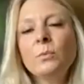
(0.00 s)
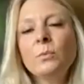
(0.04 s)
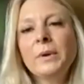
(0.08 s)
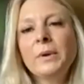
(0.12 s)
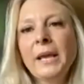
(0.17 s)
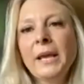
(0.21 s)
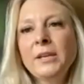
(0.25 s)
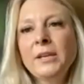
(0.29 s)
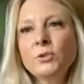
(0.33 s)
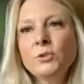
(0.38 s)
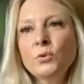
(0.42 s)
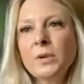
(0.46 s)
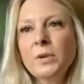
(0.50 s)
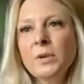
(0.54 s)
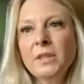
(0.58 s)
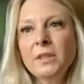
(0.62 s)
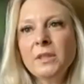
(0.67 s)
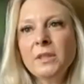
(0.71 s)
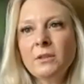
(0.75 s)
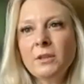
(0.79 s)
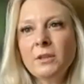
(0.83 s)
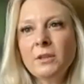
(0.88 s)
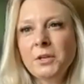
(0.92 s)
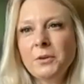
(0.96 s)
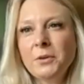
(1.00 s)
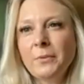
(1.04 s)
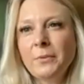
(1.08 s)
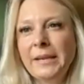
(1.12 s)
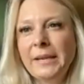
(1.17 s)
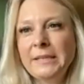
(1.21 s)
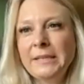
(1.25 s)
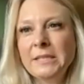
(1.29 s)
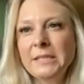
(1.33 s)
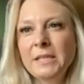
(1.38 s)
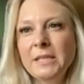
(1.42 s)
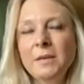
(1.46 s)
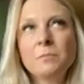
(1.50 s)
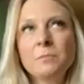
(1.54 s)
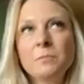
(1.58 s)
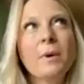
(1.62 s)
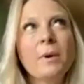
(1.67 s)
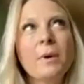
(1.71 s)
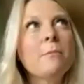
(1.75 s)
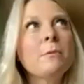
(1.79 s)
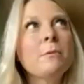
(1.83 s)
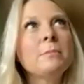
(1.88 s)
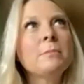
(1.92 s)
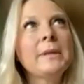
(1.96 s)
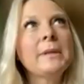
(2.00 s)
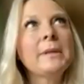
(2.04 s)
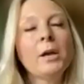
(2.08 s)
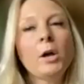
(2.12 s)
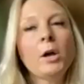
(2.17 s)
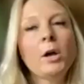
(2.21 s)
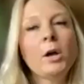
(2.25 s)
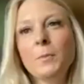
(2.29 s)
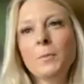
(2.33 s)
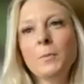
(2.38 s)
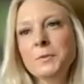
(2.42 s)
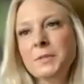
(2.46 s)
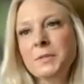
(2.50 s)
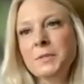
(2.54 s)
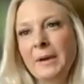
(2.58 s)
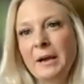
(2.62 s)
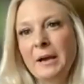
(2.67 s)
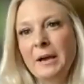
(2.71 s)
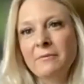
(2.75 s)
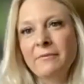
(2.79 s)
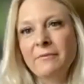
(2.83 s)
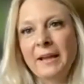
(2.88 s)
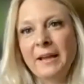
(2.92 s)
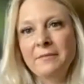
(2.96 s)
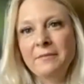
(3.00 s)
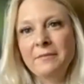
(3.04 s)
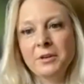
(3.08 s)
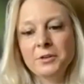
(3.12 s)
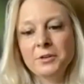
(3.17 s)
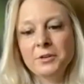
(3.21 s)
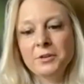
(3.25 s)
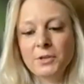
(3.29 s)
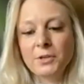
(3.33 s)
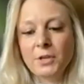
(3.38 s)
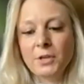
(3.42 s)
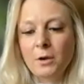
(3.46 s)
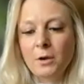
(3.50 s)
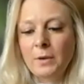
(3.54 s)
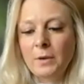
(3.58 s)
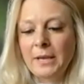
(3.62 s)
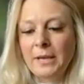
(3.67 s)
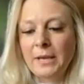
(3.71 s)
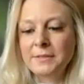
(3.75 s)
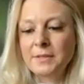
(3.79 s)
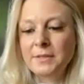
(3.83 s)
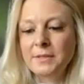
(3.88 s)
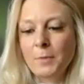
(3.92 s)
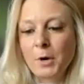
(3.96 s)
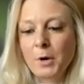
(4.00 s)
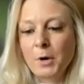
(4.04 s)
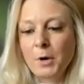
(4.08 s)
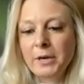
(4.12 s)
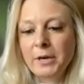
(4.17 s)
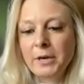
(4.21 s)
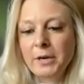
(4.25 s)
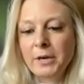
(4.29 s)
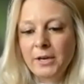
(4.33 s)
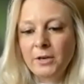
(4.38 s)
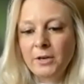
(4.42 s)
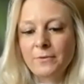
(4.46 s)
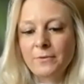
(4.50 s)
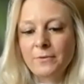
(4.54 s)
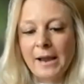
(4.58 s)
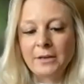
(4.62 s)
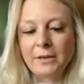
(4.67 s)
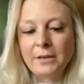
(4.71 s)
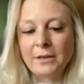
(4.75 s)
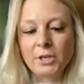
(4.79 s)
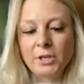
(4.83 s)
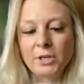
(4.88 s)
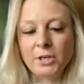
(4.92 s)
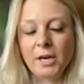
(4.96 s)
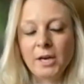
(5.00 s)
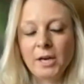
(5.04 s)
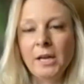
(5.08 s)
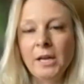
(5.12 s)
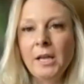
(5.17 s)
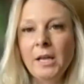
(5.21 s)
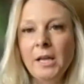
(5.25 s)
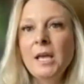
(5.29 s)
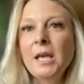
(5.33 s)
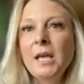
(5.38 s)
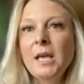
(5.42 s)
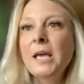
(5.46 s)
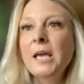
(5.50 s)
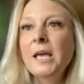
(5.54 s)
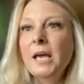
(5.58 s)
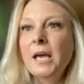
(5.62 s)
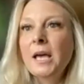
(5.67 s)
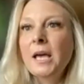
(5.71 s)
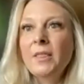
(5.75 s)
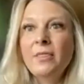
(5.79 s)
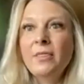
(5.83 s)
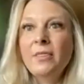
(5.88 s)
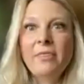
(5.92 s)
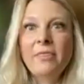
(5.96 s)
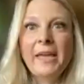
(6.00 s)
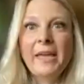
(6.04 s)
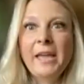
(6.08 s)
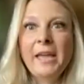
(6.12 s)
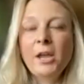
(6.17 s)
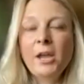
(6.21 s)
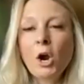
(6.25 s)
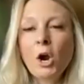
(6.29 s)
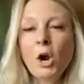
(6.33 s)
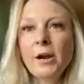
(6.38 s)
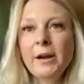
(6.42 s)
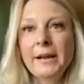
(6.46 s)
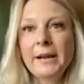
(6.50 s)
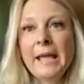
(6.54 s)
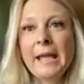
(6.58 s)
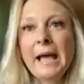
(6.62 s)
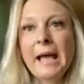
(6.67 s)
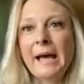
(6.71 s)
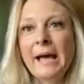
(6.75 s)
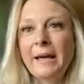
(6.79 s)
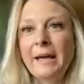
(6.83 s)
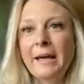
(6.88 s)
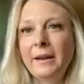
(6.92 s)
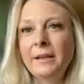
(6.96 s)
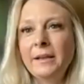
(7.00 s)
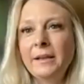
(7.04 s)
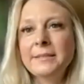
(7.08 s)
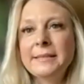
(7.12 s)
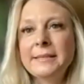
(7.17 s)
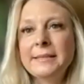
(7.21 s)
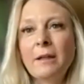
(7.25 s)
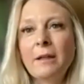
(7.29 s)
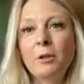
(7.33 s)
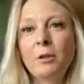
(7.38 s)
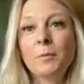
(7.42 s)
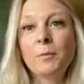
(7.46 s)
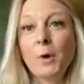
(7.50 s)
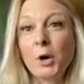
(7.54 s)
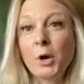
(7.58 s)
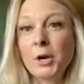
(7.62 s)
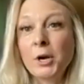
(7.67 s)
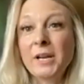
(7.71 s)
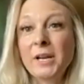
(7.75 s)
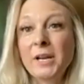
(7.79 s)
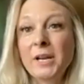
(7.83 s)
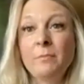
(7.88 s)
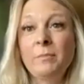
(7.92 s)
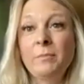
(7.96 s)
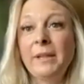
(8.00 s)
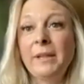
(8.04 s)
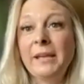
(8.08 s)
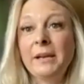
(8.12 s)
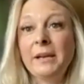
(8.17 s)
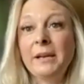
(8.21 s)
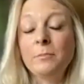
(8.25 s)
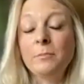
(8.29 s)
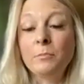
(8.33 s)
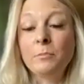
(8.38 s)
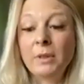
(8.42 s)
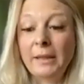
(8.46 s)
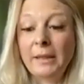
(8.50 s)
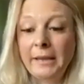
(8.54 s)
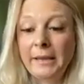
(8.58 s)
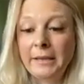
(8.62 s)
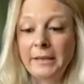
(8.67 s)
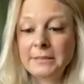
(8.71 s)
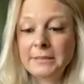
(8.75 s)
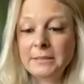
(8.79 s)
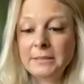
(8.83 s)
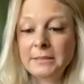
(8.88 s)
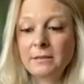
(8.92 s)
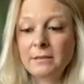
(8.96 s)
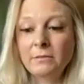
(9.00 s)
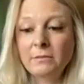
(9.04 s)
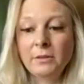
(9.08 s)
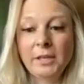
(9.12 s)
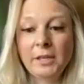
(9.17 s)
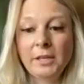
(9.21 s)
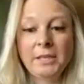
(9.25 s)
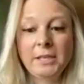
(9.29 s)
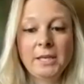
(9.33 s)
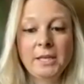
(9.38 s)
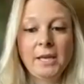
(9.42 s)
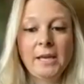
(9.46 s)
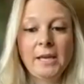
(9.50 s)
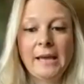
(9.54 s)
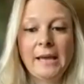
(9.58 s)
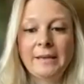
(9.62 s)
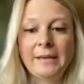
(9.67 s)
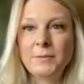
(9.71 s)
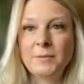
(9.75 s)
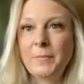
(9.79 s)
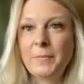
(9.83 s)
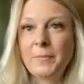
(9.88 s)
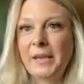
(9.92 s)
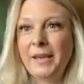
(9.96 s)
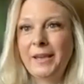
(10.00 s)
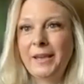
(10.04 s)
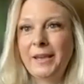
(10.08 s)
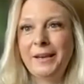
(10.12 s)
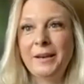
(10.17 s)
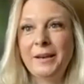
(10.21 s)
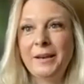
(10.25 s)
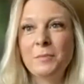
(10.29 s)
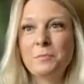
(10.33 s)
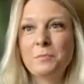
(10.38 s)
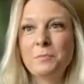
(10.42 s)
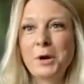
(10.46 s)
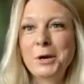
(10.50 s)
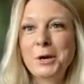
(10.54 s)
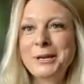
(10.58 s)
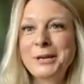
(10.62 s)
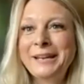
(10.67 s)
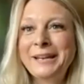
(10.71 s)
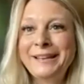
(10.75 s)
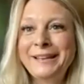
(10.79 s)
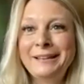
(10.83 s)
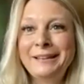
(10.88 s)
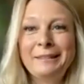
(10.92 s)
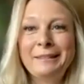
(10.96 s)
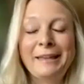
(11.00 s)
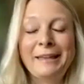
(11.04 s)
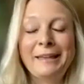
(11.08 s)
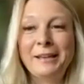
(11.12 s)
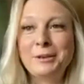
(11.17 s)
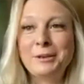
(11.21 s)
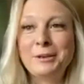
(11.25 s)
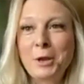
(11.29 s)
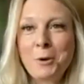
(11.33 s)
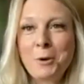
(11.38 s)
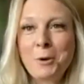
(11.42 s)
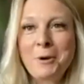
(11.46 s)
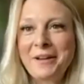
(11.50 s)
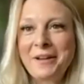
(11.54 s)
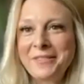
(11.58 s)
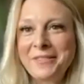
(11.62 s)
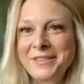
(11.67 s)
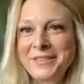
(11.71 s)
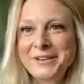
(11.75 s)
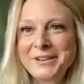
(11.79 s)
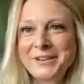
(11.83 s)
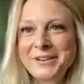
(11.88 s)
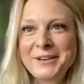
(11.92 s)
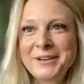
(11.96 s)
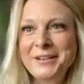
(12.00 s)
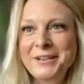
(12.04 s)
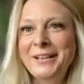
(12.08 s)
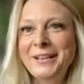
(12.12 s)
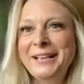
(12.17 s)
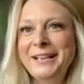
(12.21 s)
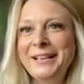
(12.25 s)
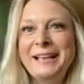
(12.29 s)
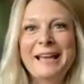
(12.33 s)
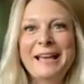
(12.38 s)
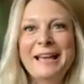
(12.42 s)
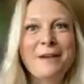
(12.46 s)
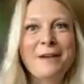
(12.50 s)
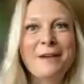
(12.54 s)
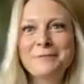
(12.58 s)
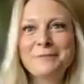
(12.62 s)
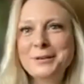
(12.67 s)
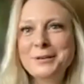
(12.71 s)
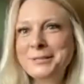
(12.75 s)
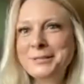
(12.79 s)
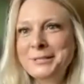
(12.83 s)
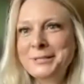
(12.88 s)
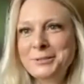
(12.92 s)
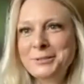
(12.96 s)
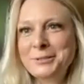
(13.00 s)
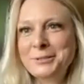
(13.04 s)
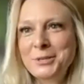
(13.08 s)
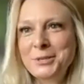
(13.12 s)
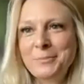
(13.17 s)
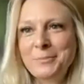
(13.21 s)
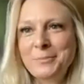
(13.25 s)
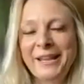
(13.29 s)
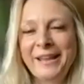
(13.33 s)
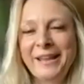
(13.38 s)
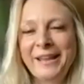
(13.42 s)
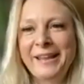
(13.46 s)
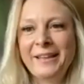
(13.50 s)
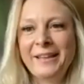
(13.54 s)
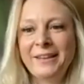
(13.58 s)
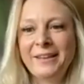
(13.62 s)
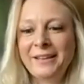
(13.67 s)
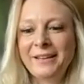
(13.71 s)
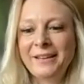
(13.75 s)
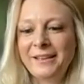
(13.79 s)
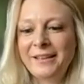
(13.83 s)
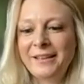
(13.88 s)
I joined the LindaReaTeam, probably almost about 5 years ago as the marketing director, they already had a stellar marketing plan in place. Linda has been marketing like no other ever since she began